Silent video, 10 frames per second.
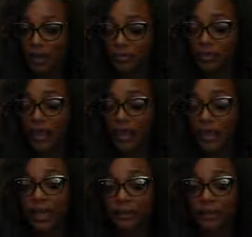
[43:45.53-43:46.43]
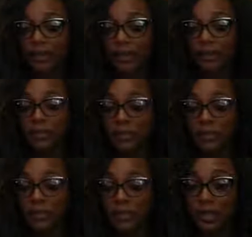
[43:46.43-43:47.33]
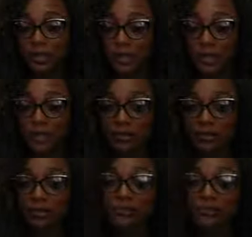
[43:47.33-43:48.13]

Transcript: if a guy came at me with a list like that,